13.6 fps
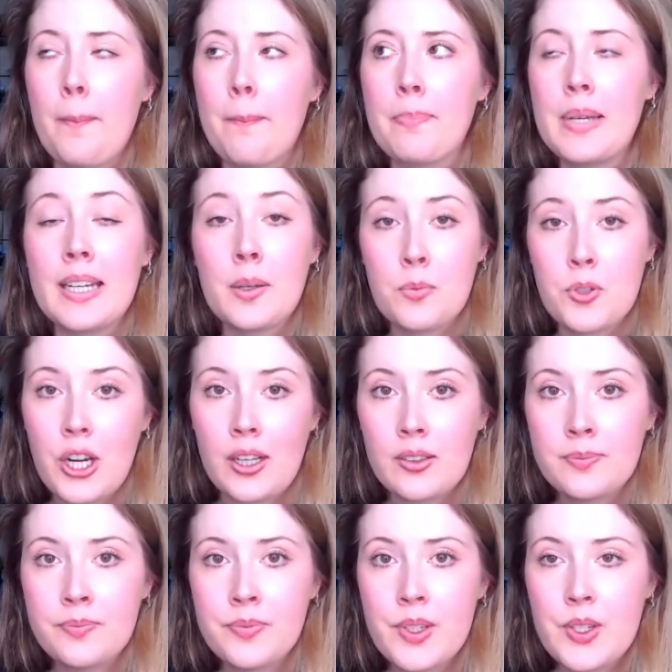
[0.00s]
medium
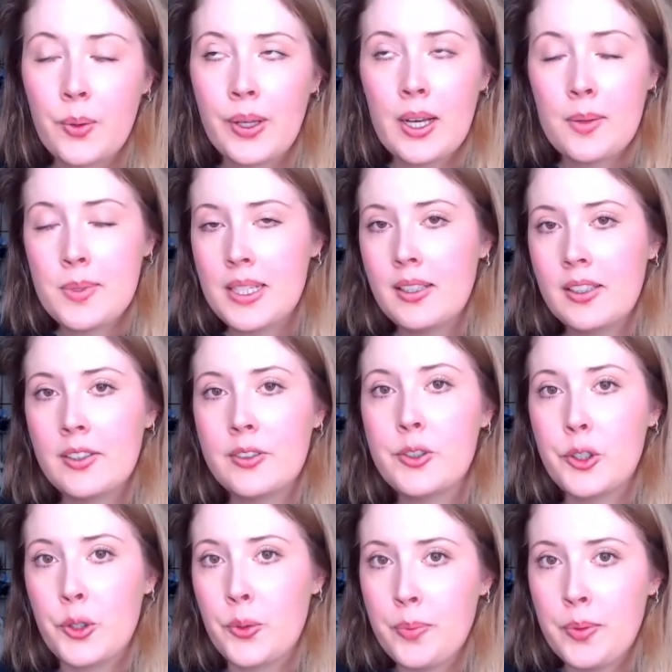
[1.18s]
gel. So it comes in a little
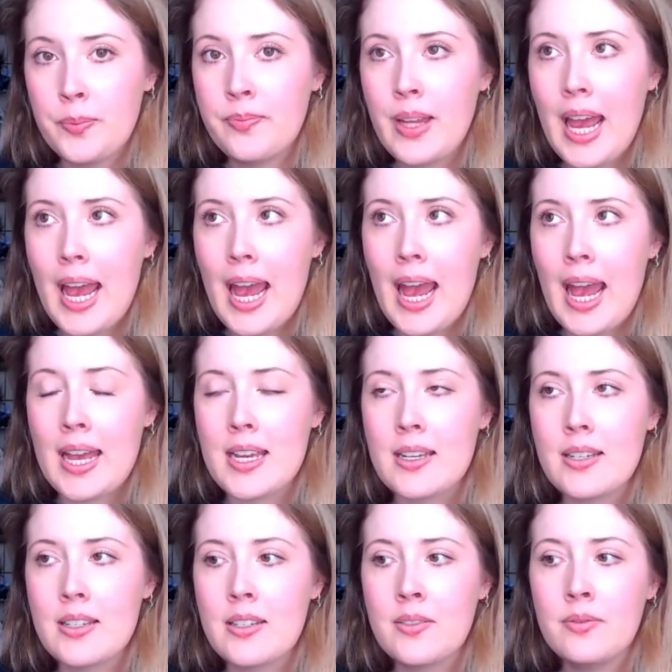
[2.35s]
tube,
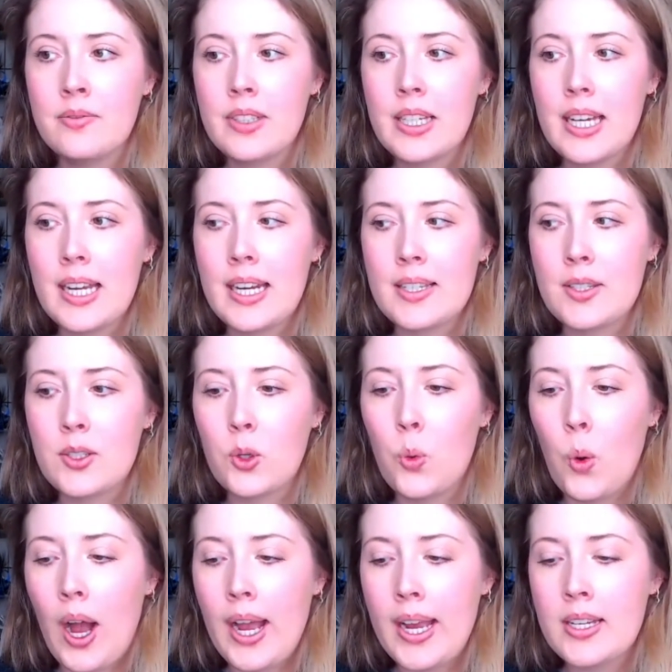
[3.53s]
and it is
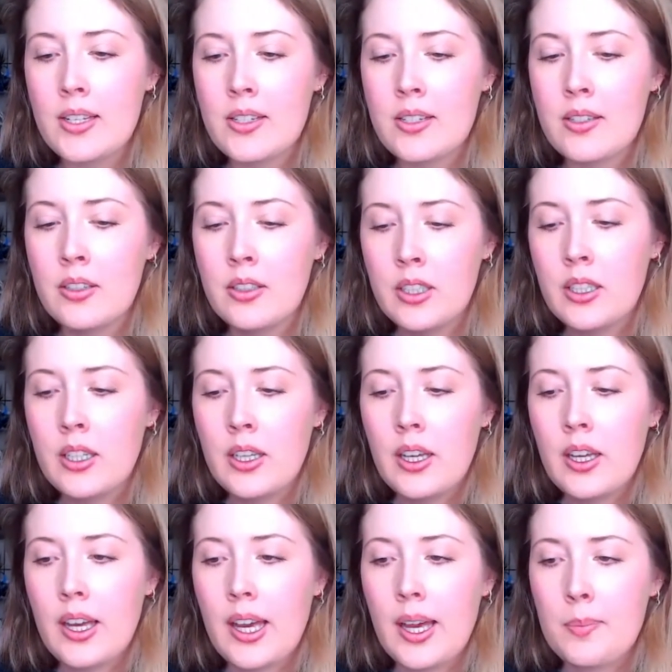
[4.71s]
quite
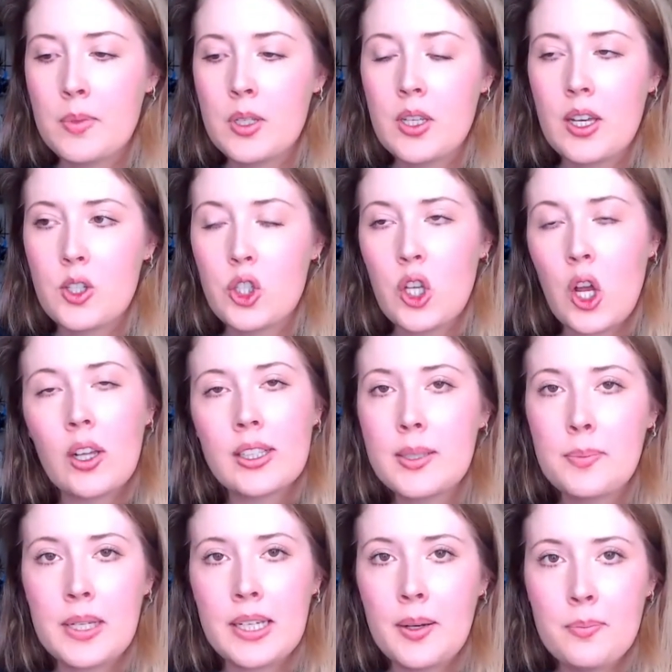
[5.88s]
a solid
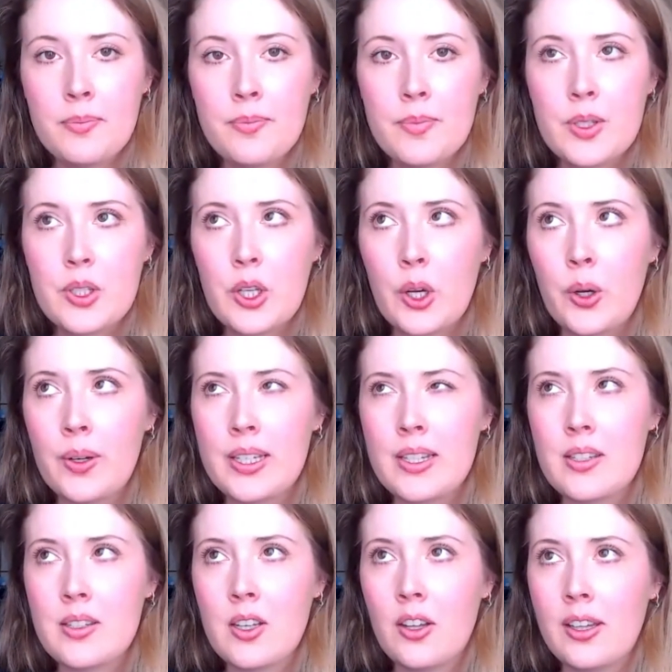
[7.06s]
medium. So
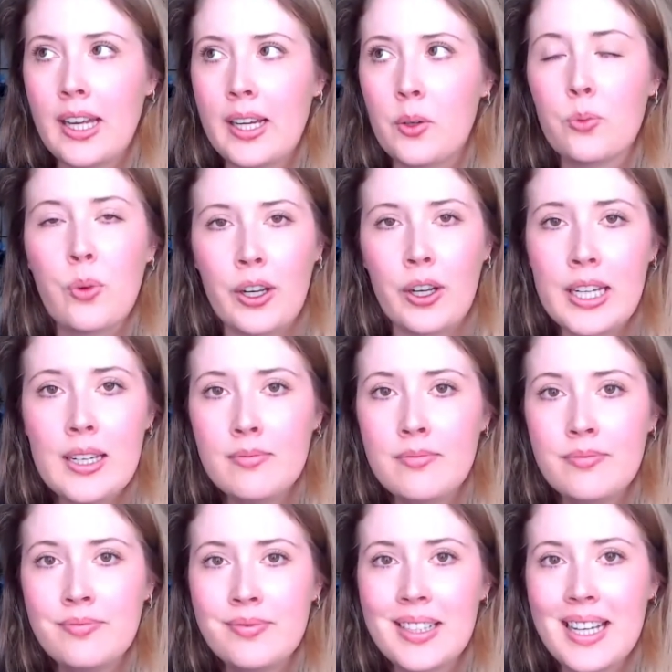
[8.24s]
it's not like runny,
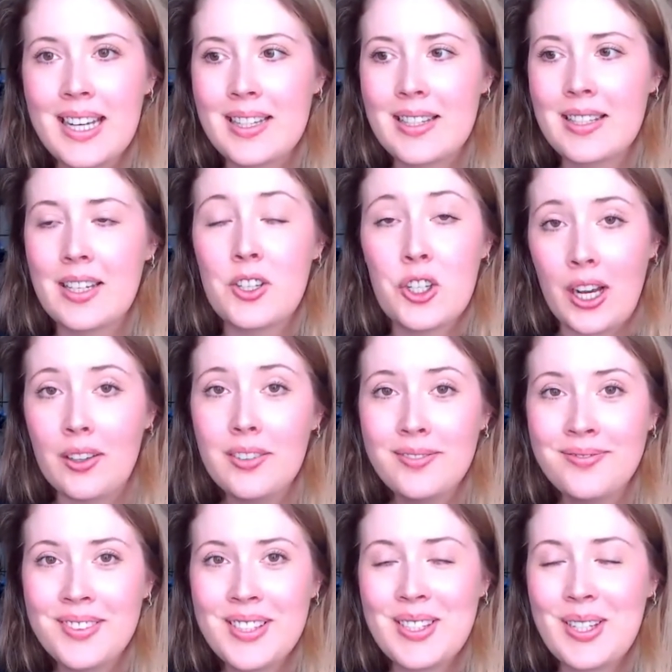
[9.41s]
it's a gel.
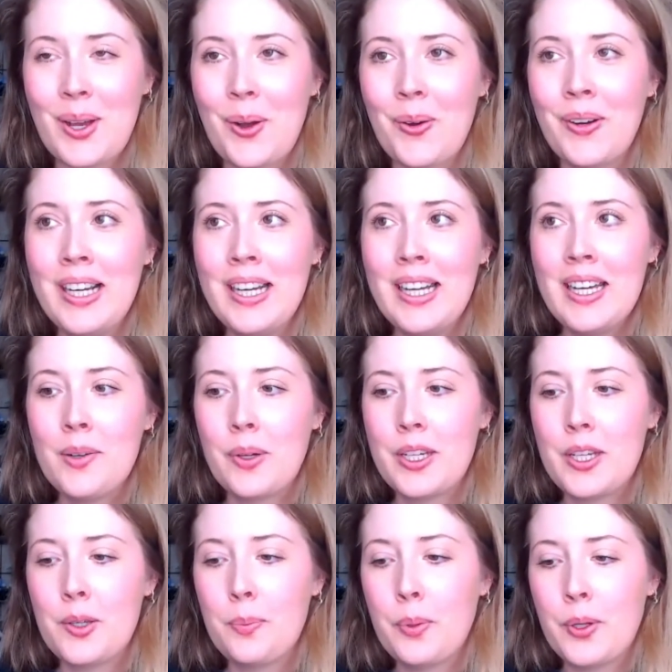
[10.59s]
So when
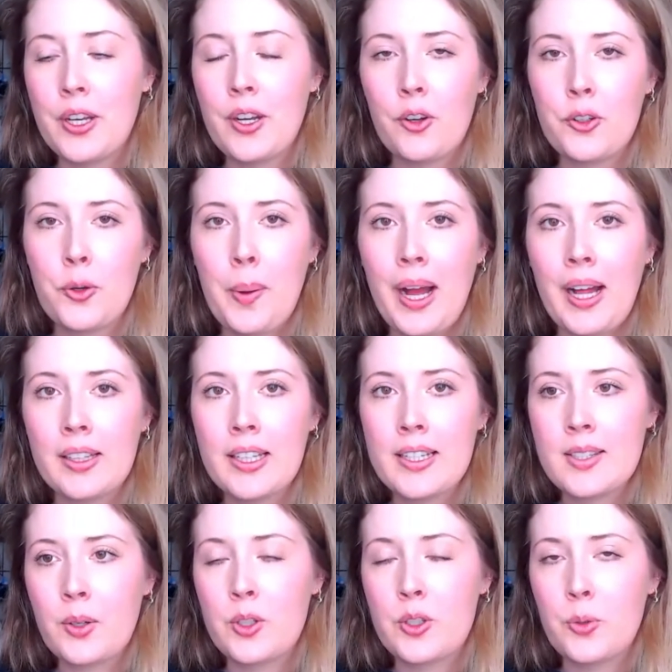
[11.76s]
you put it on your palette,
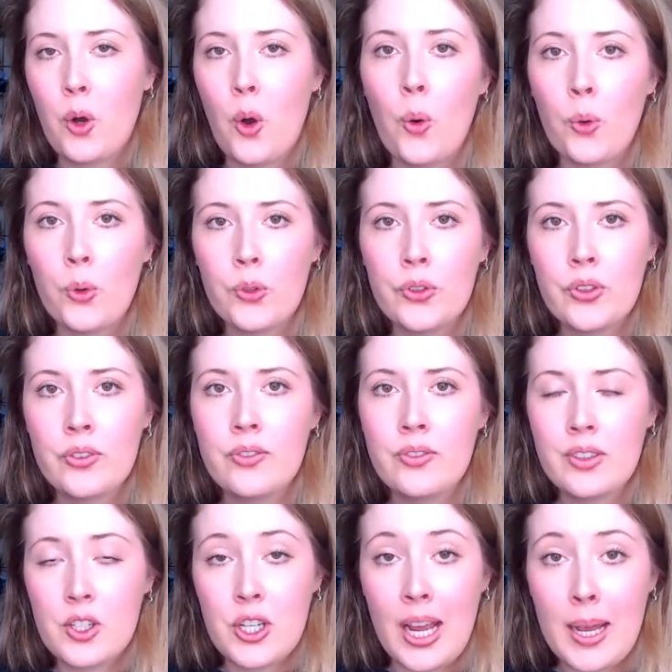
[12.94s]
it's going to hold
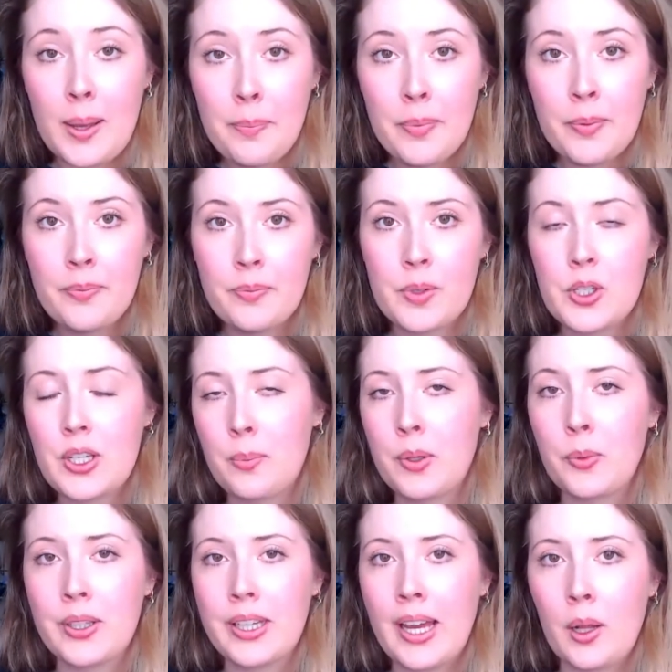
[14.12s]
the shape, which can be
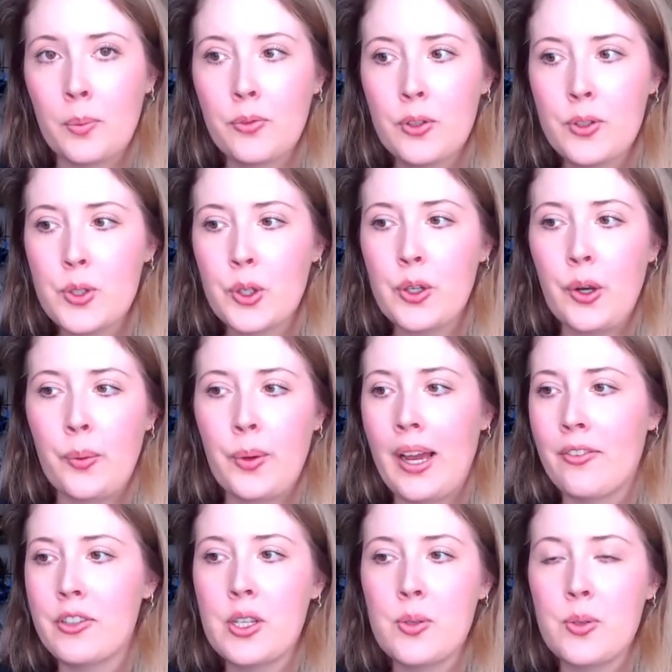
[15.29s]
really helpful. So you don't
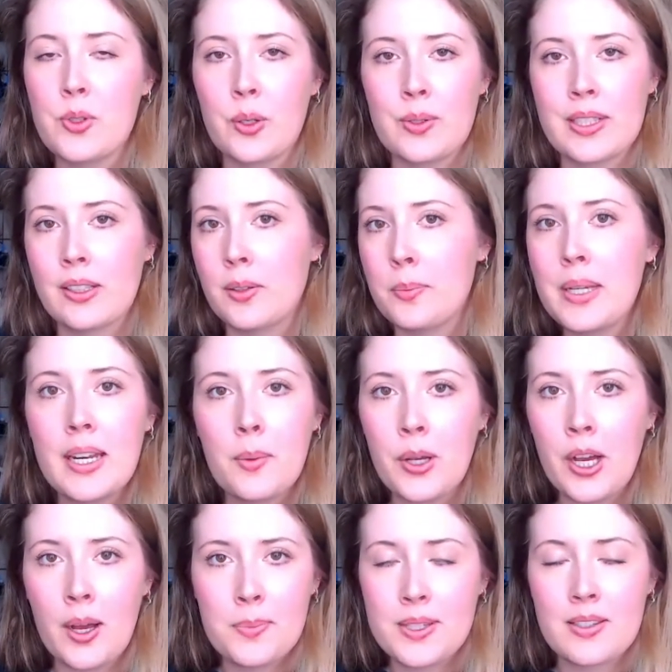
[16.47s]
have to use those little medium
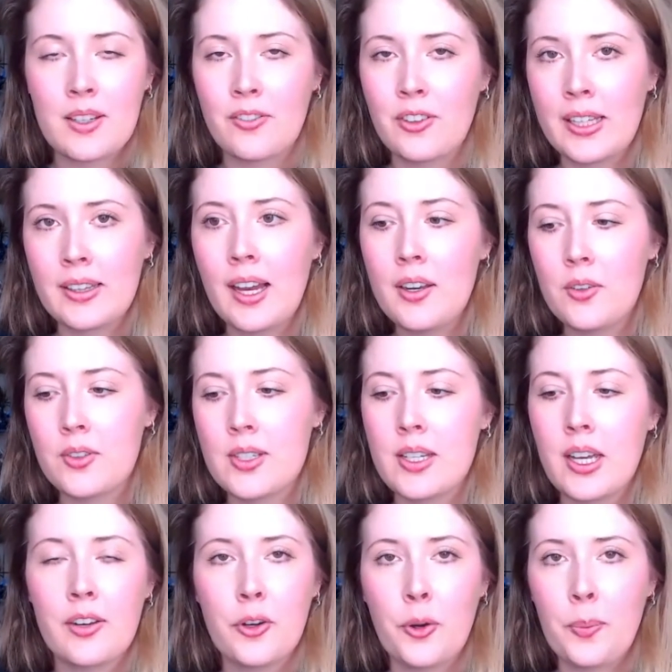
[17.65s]
cups and stuff like that on the
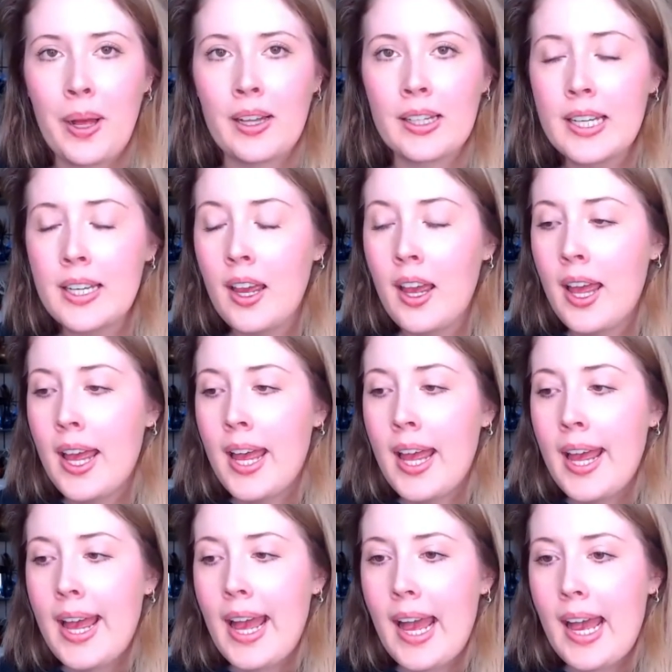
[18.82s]
side of your palette.
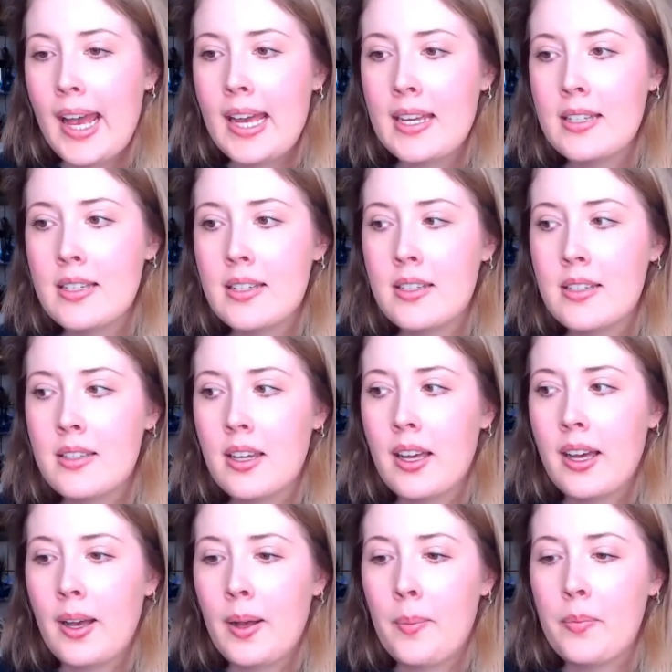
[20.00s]
And
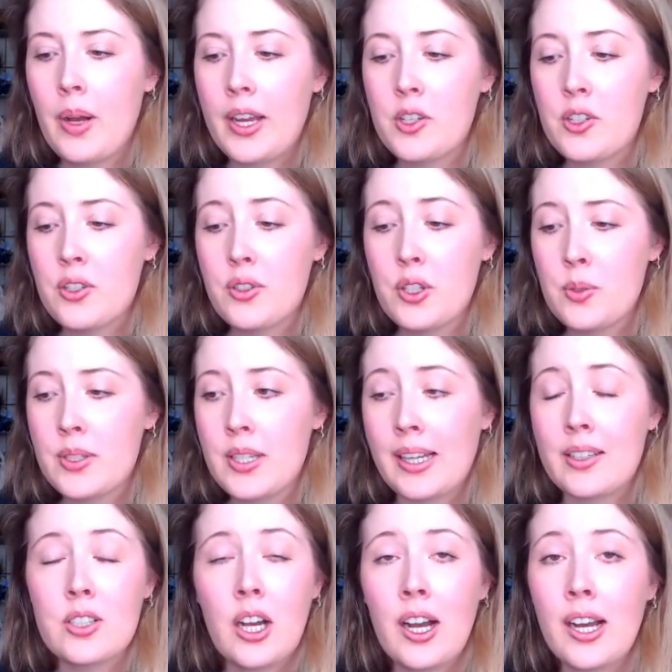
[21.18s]
I just use like
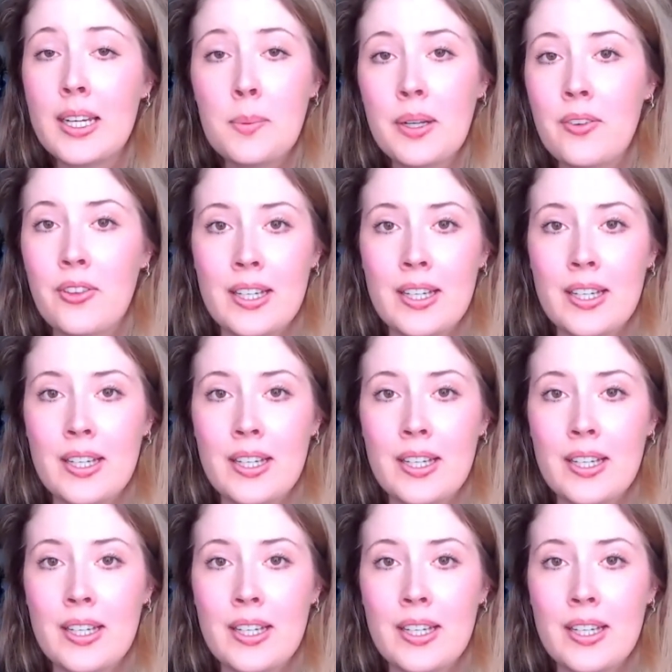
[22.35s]
a tiny bit of